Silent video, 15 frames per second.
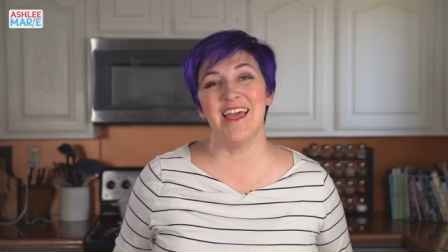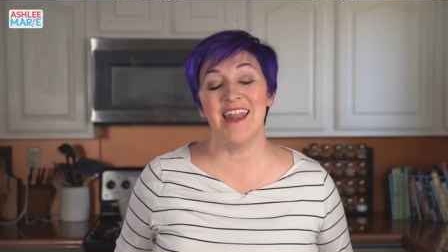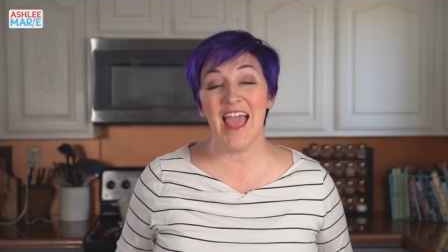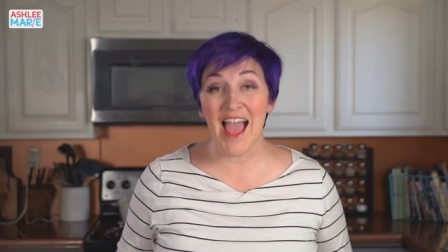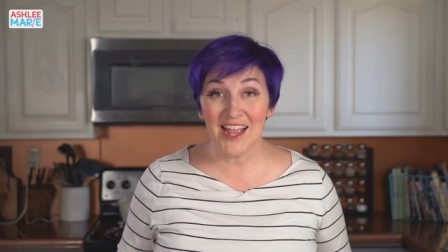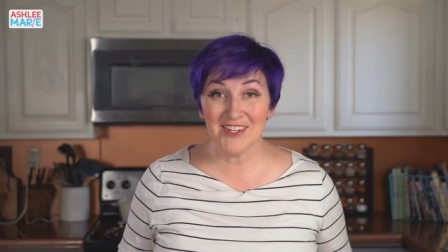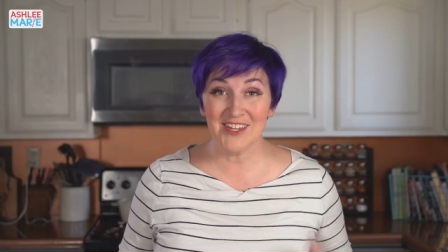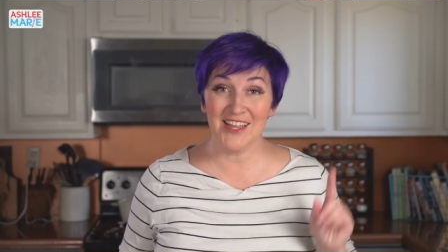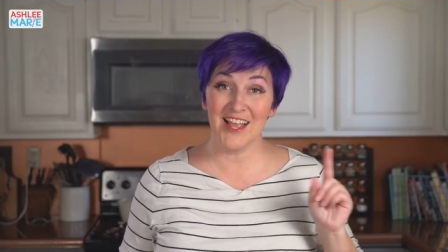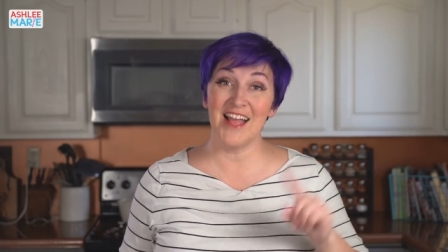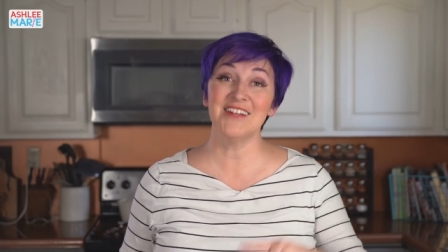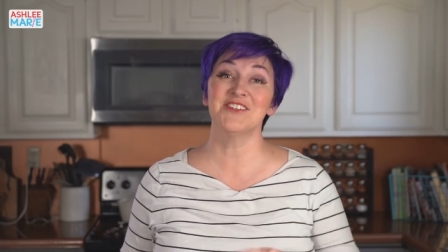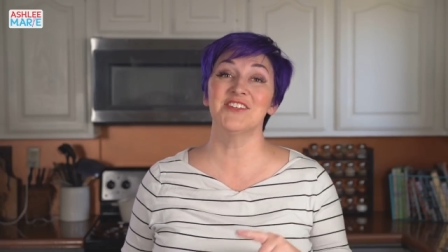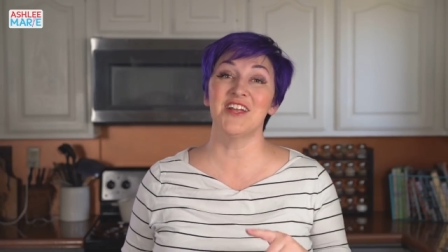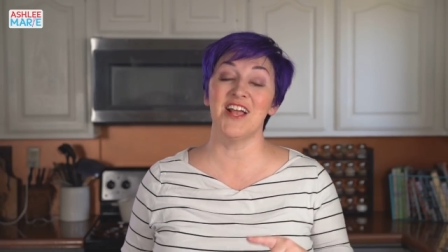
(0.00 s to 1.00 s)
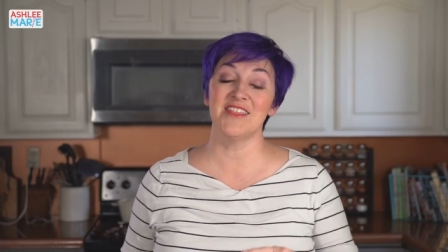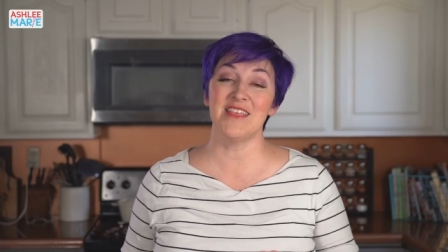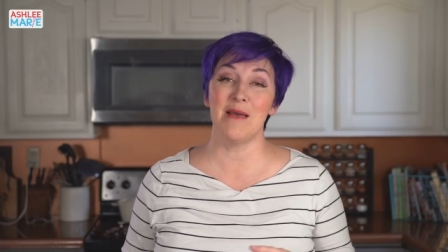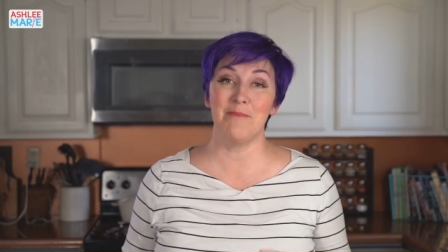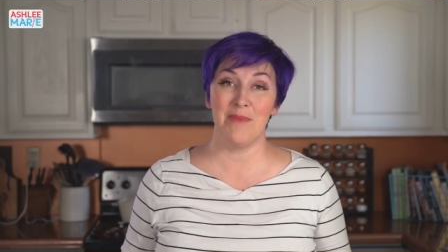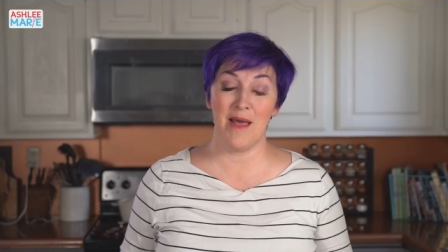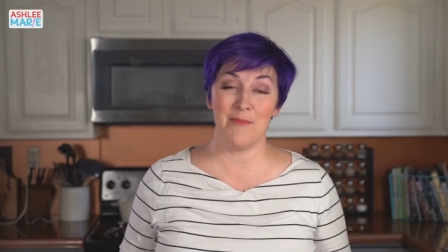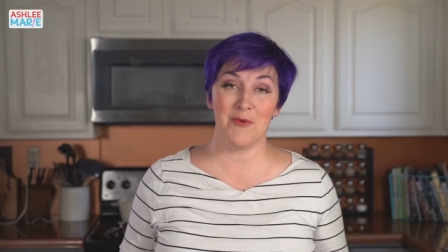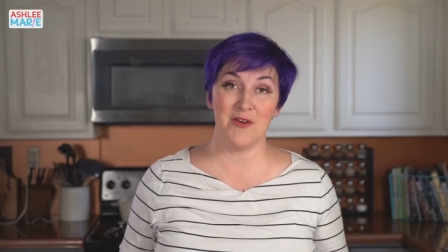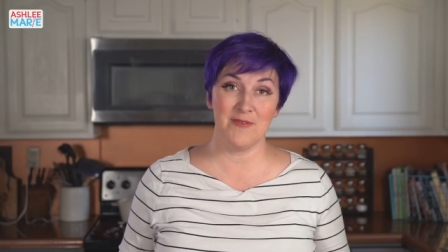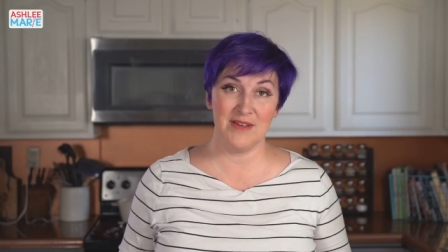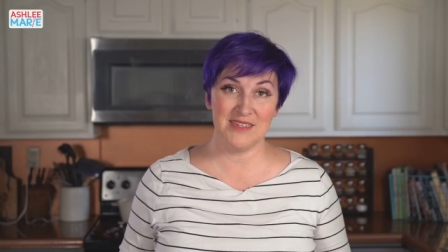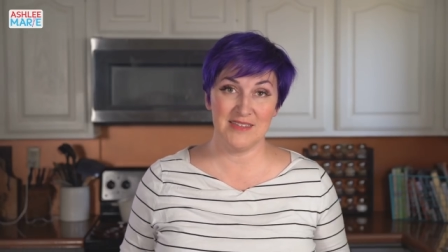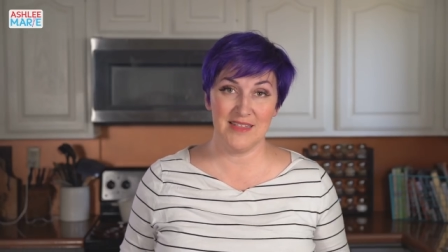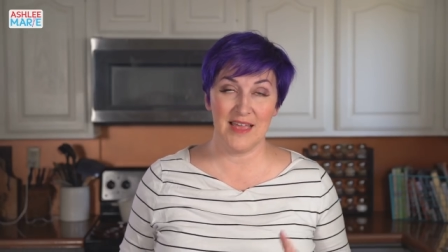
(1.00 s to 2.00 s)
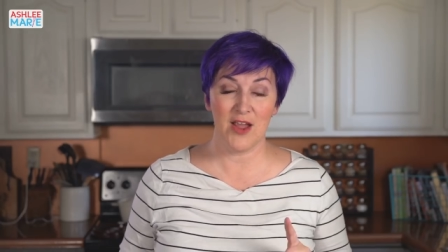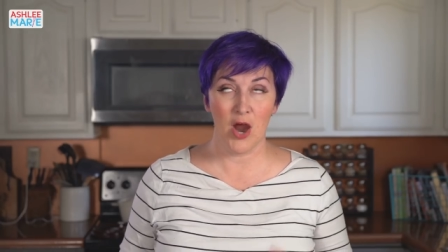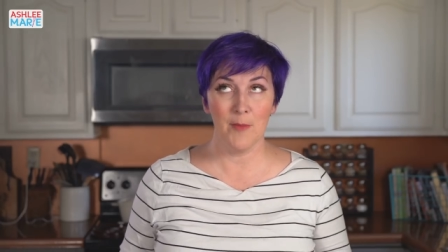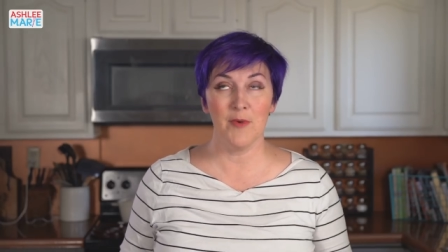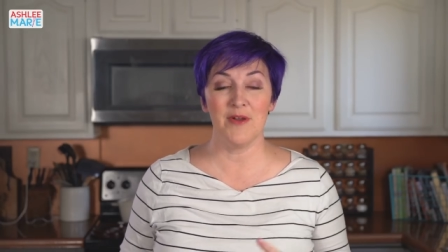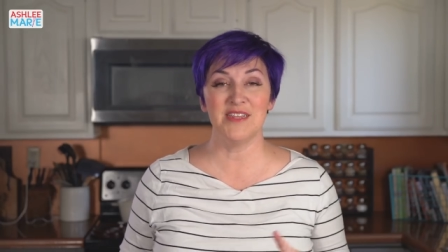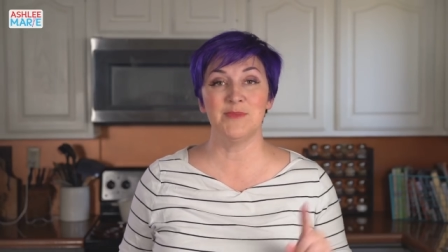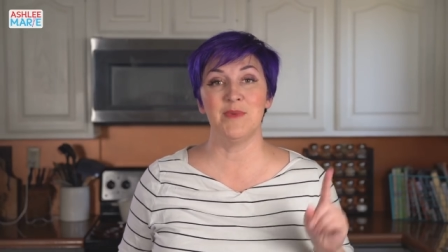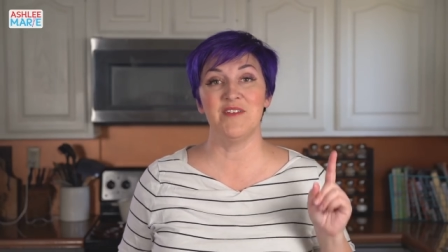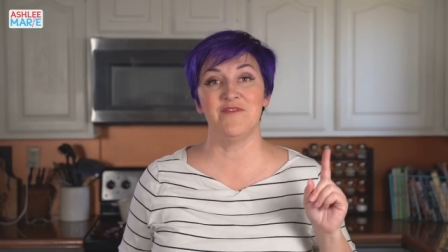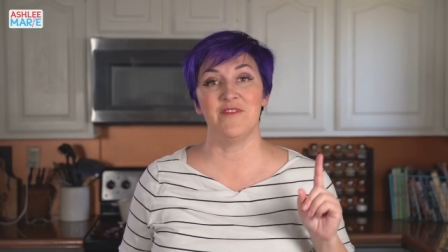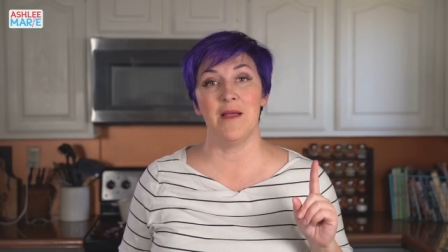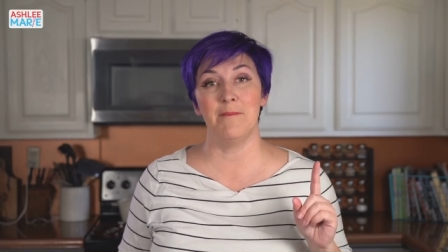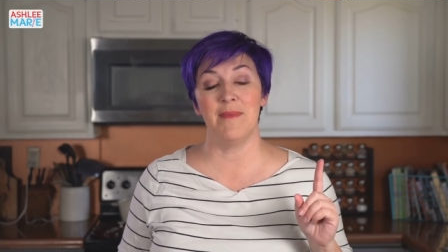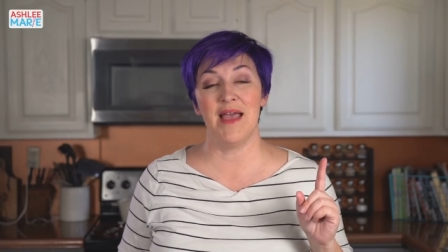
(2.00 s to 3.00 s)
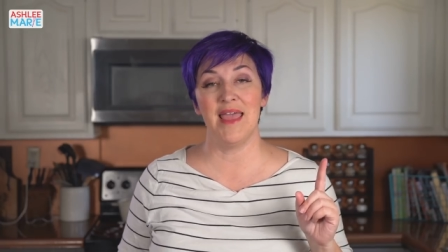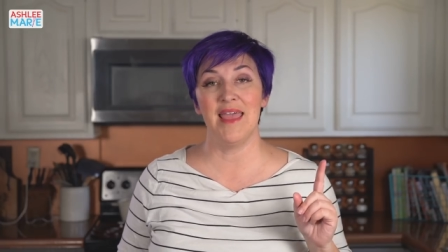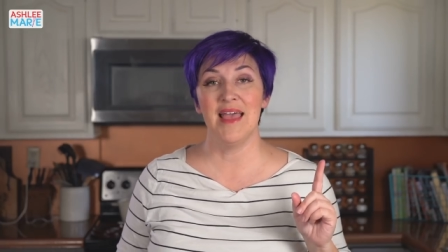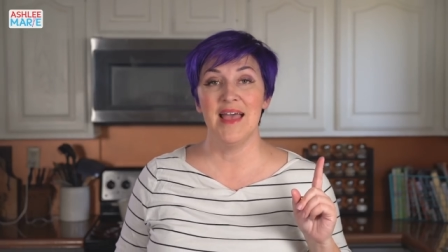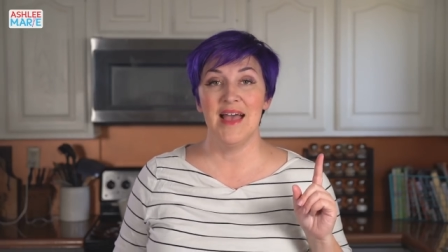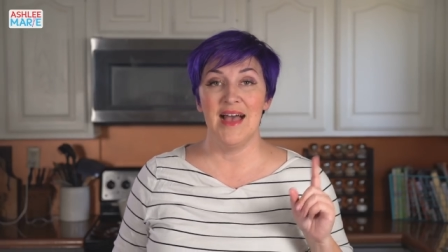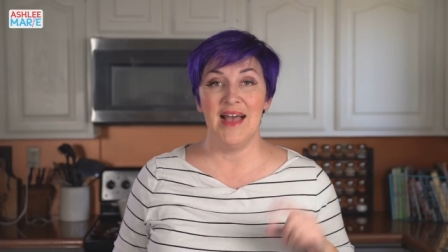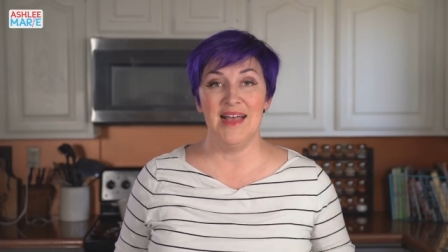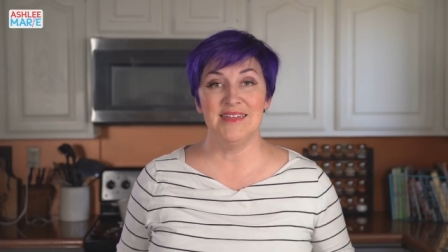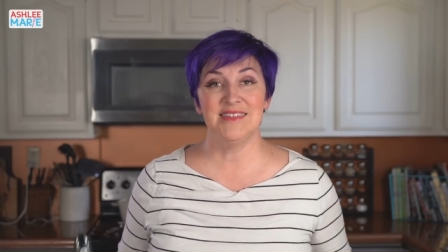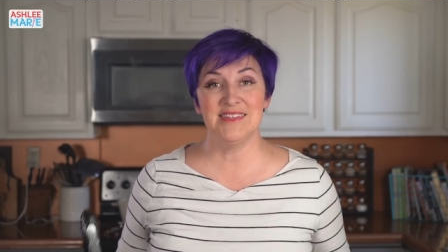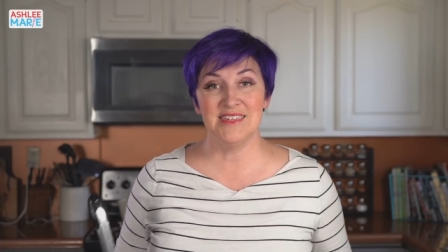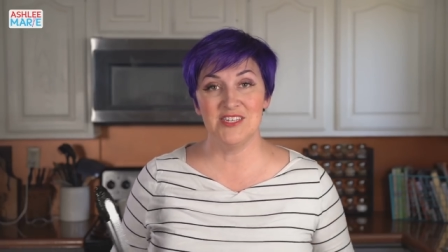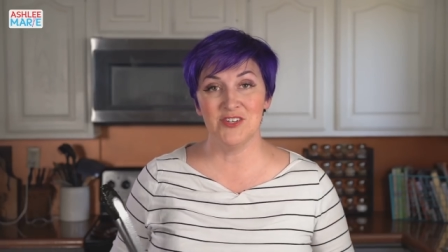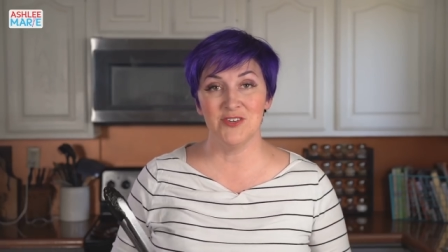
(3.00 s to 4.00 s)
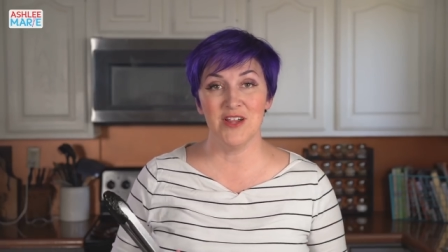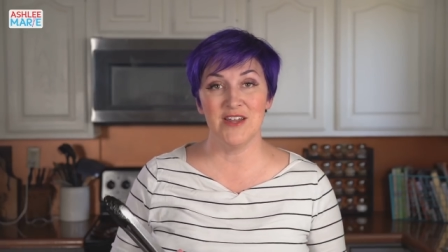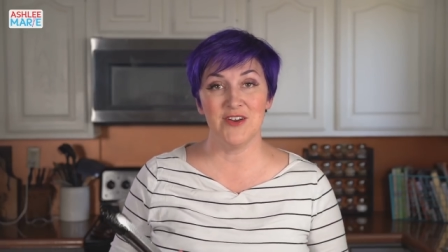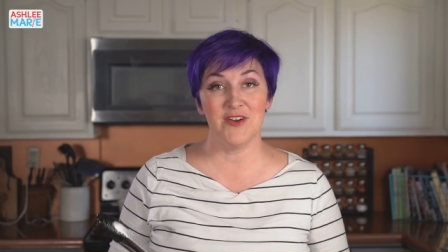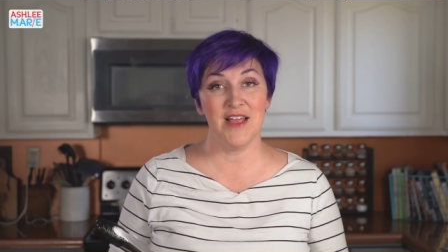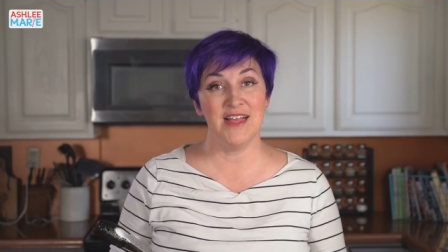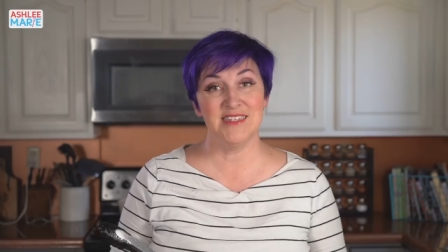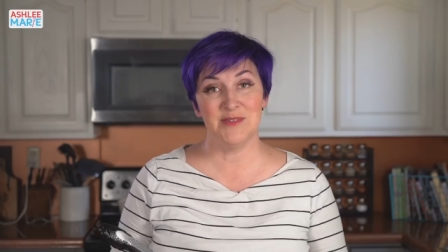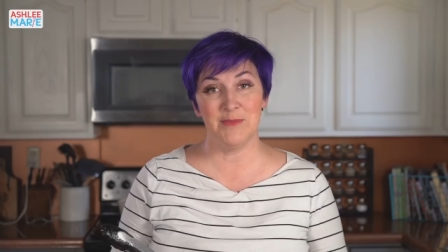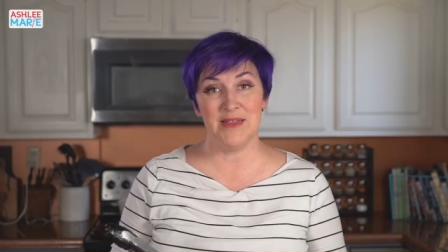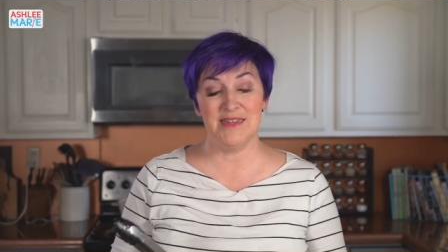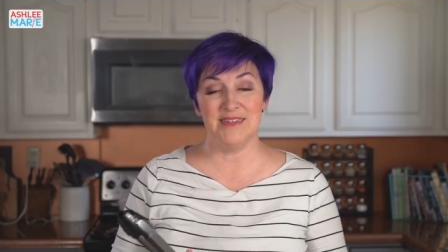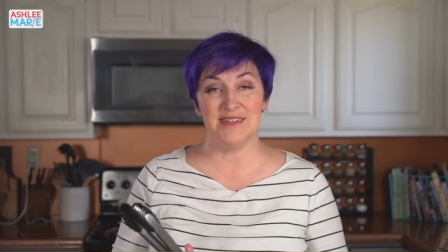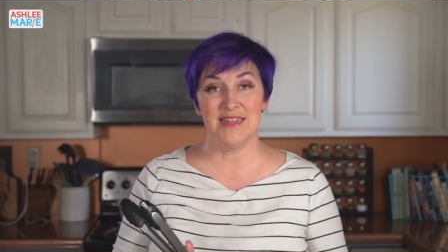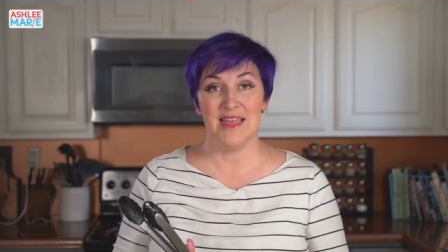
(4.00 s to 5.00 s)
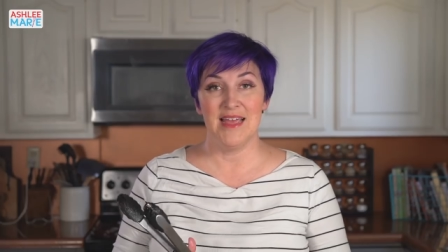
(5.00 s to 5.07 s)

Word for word: That actually, I actually got that popcorn recipe, that caramel recipe from my sister and her husband.